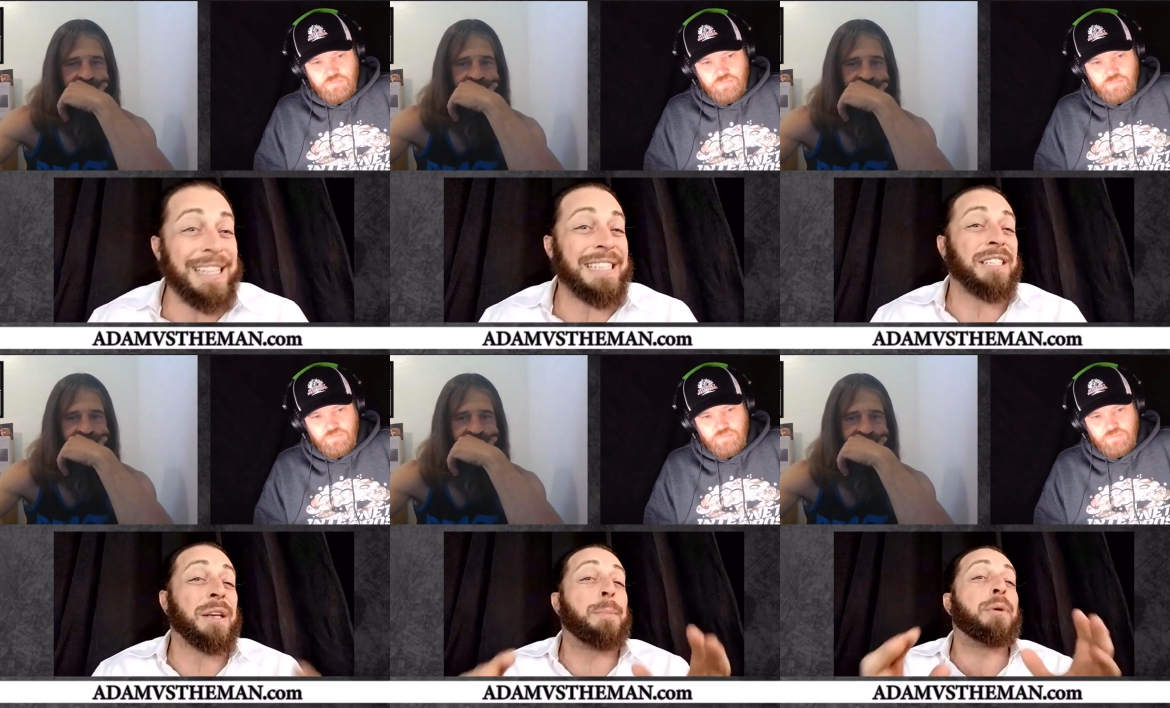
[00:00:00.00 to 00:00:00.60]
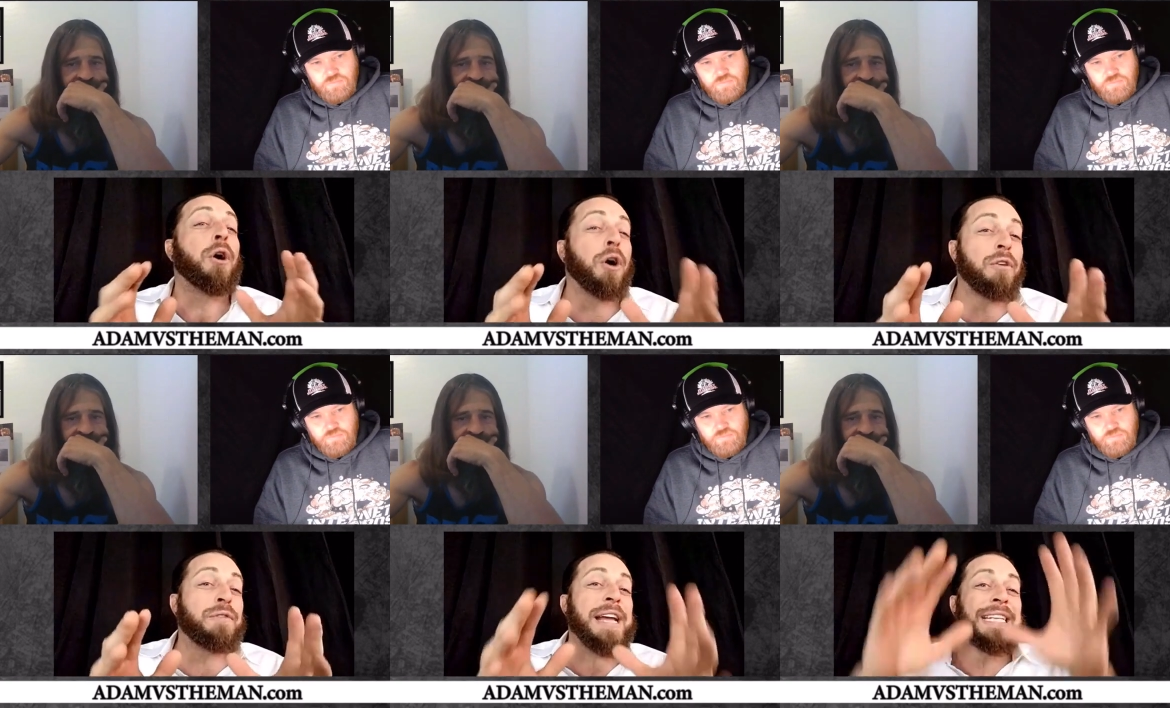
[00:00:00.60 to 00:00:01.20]
Speaker 1: And this is a
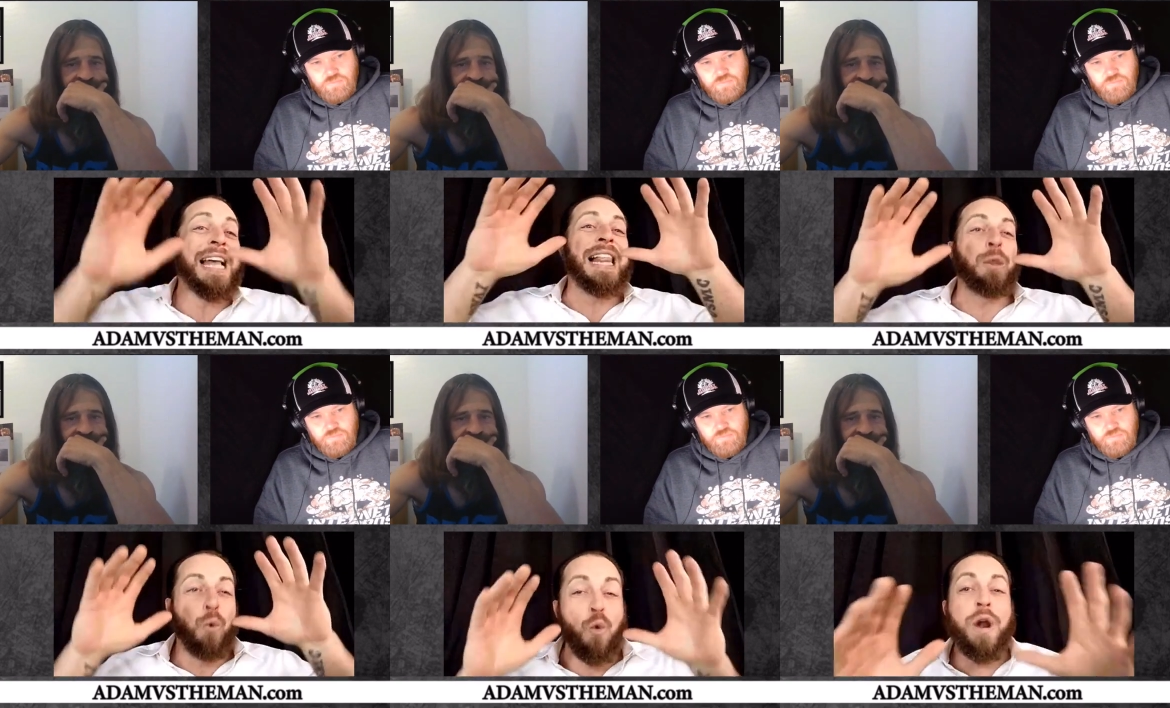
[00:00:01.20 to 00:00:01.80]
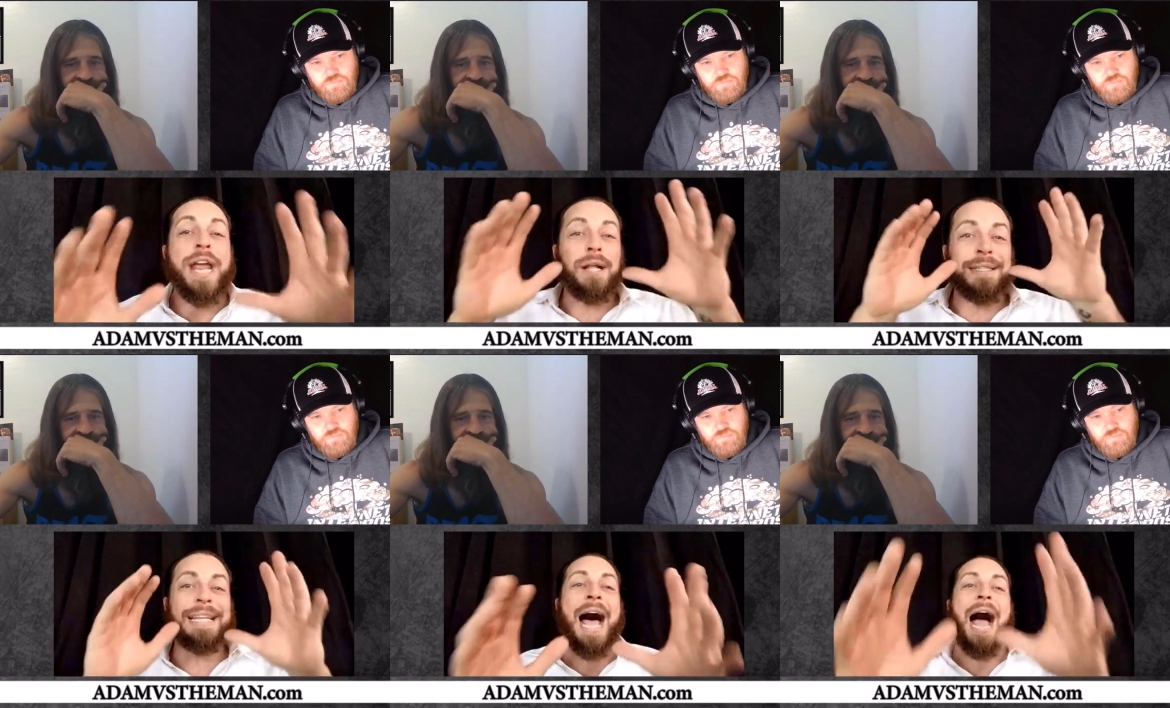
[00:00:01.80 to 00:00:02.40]
perfect
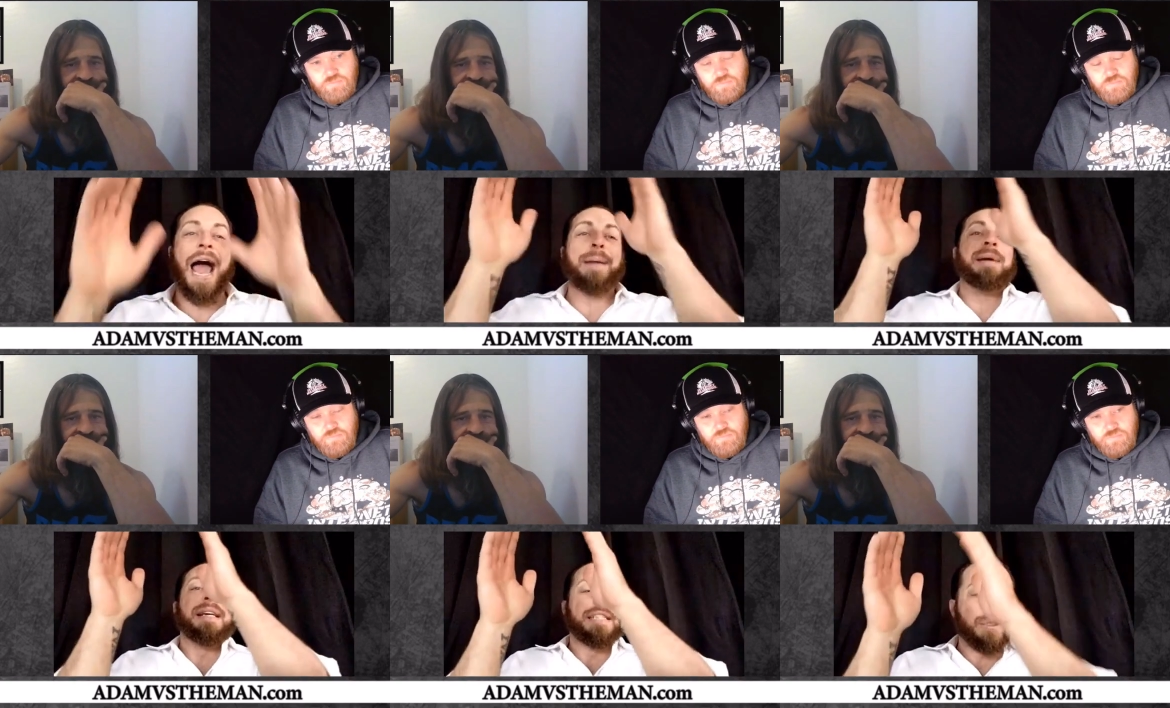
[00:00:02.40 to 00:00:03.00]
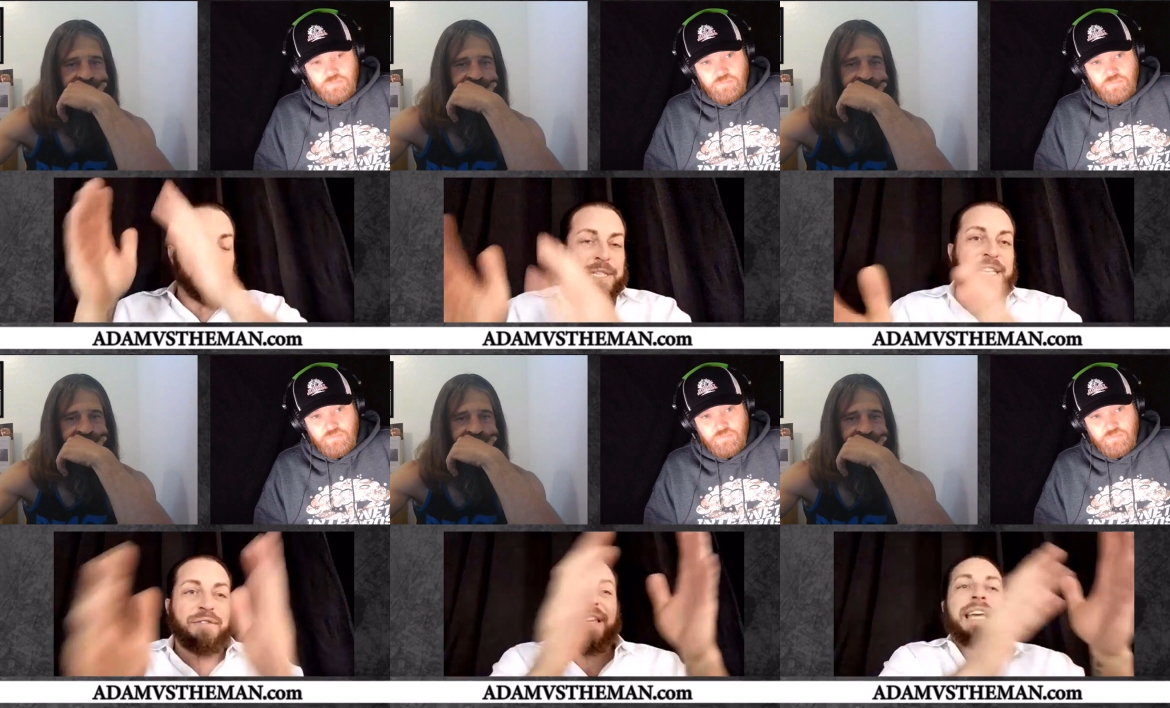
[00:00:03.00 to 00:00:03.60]
real time
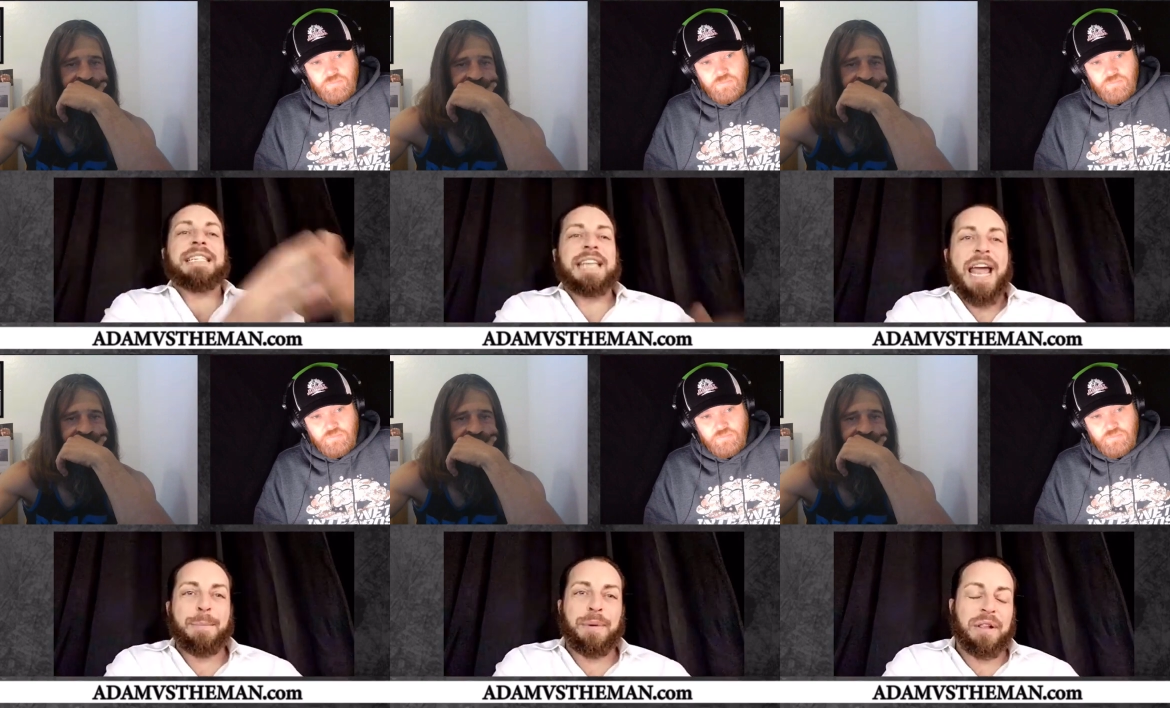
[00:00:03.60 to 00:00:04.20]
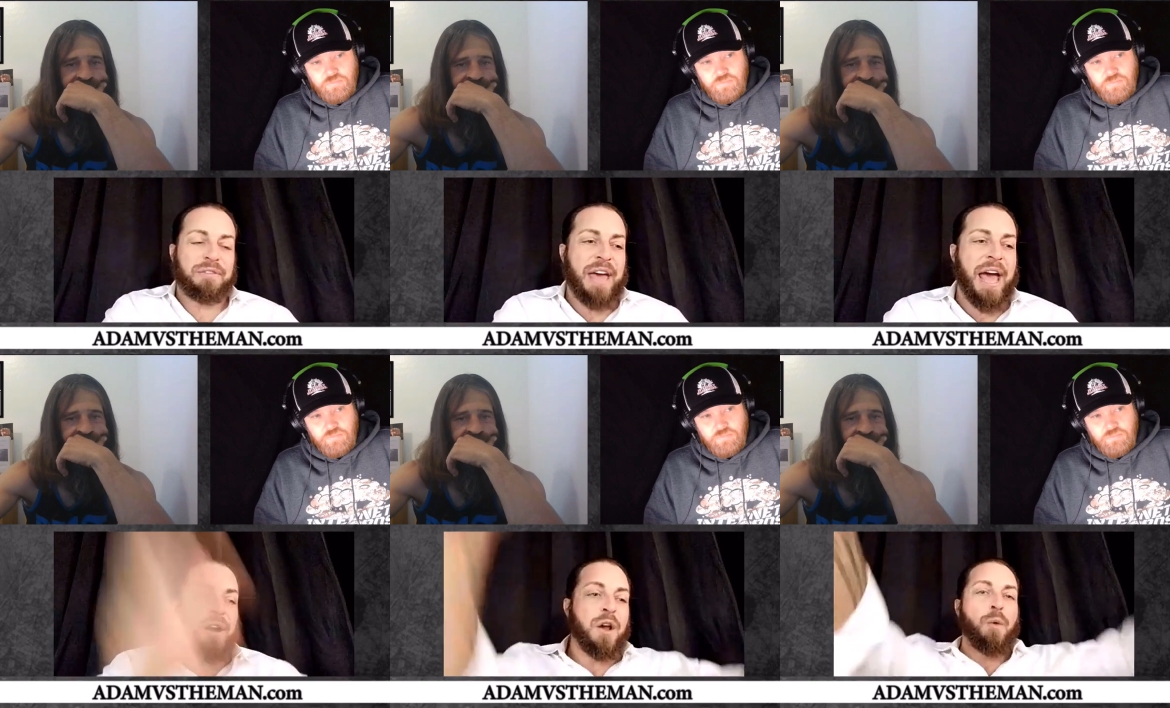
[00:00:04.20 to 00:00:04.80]
specific example of
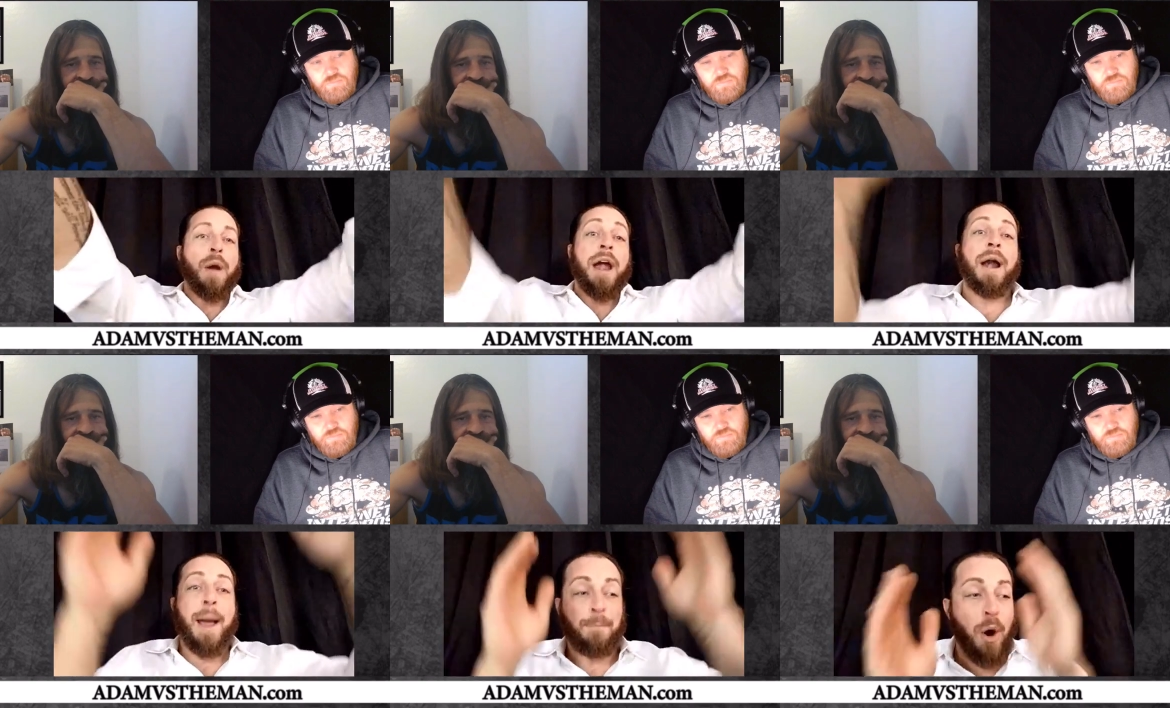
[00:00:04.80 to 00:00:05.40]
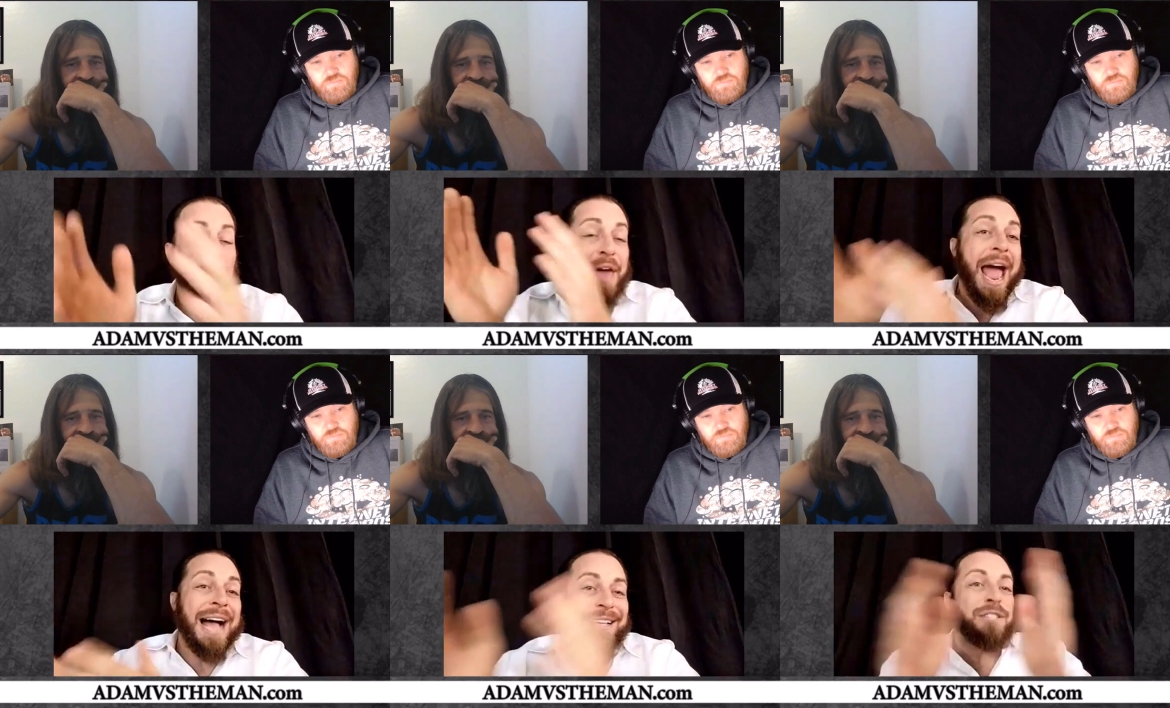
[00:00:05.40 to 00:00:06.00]
that where both
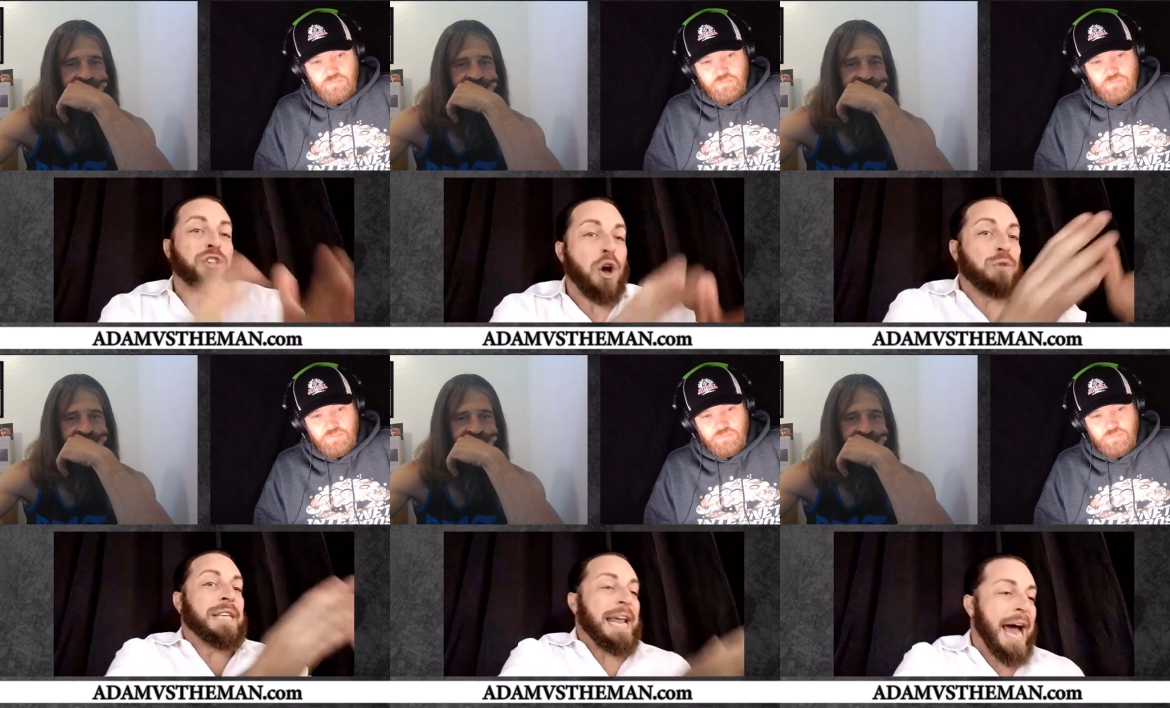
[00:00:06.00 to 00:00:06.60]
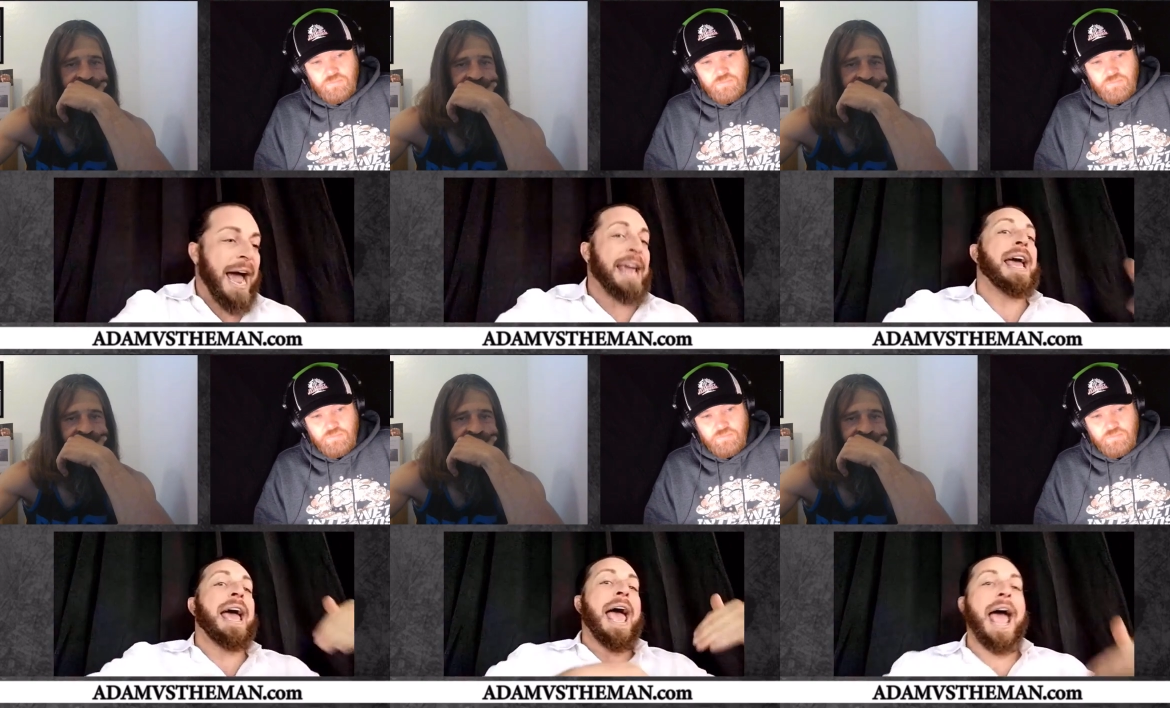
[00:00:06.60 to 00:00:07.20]
Alex Jones and I